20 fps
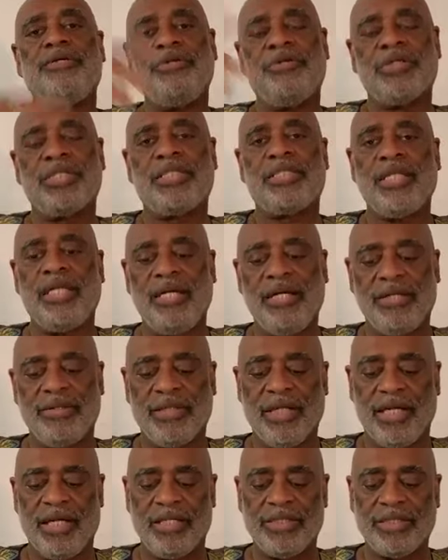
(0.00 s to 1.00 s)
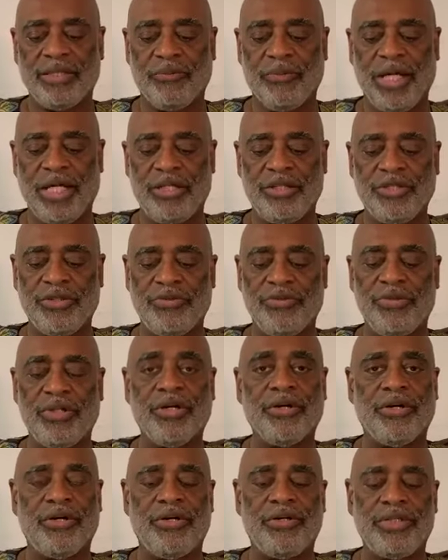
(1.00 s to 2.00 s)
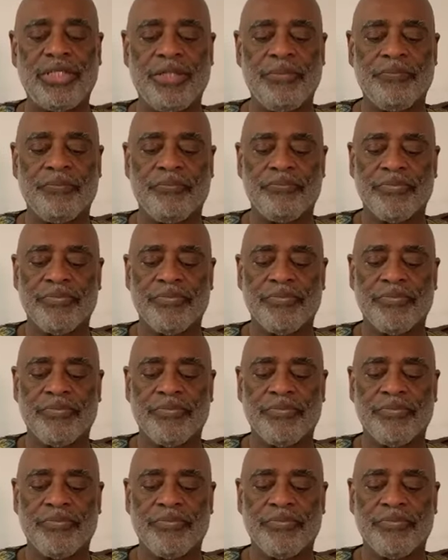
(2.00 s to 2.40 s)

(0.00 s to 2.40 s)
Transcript: You're seeing things the way that you learned.